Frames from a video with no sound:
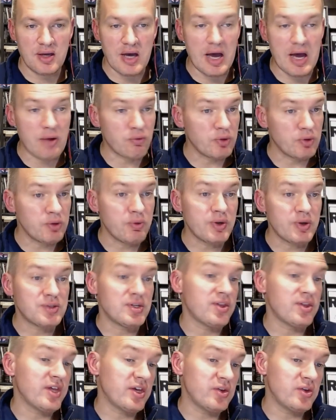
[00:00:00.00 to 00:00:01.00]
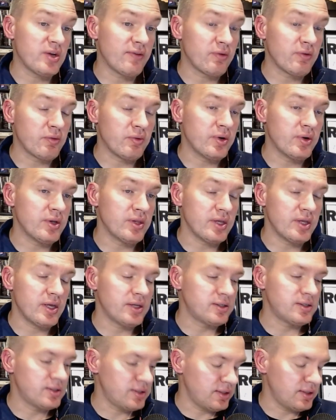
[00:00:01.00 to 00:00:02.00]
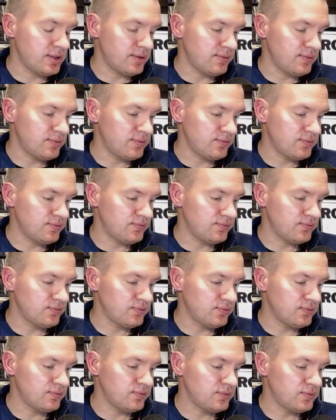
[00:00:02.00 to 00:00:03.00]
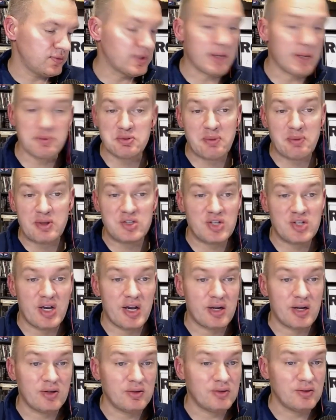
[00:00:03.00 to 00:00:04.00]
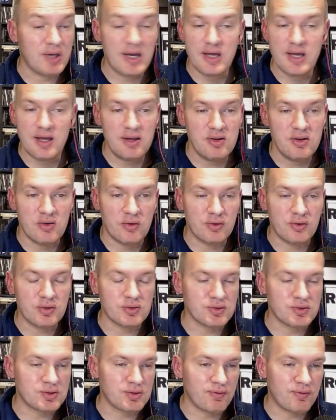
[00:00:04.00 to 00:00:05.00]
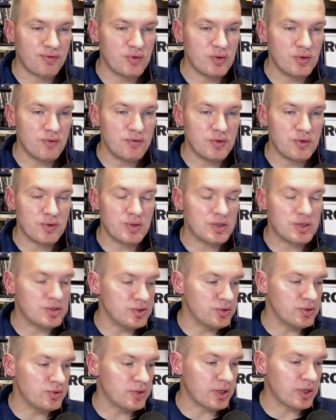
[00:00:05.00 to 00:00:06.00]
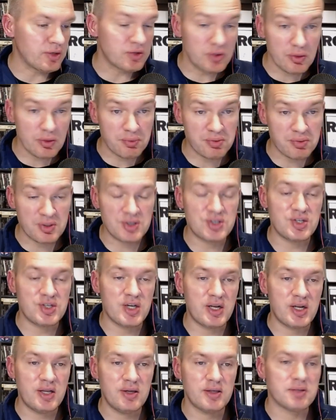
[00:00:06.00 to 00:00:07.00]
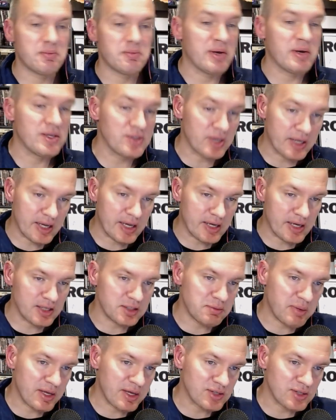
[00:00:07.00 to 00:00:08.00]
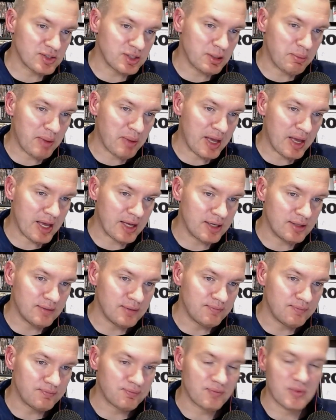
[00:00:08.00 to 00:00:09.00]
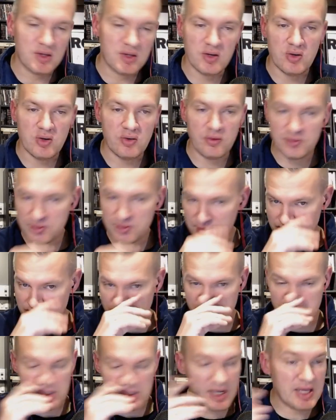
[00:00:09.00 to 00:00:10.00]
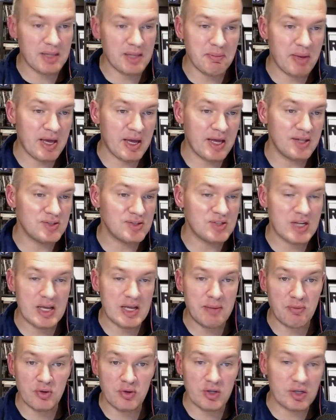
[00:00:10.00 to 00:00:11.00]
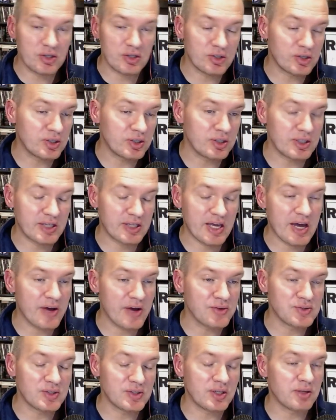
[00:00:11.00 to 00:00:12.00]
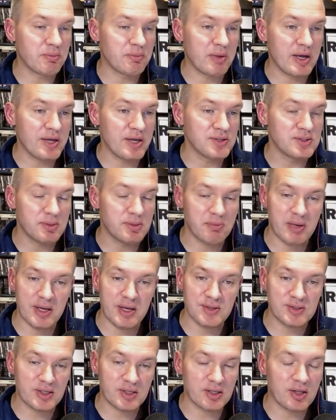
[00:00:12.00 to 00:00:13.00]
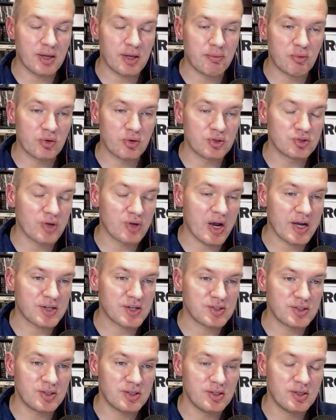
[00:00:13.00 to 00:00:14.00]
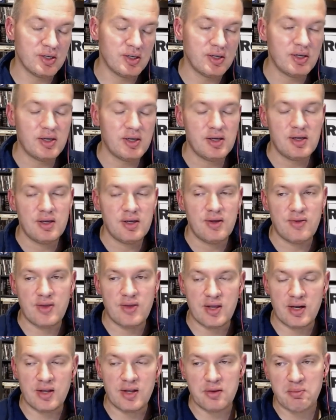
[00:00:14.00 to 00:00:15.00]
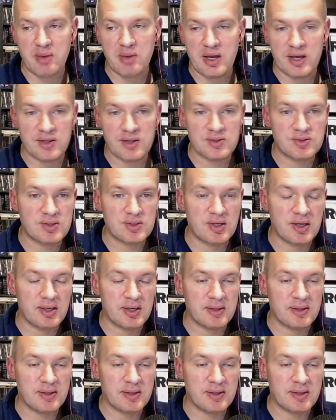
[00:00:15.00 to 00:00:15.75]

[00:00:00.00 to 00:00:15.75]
I really want to say thank you to everyone that comes to my channel. There's the few of you that do, and I do appreciate it. It depends on the band. Say the band's name, or you can look at the counts on other bands. Some bands get a lot more traction than other bands.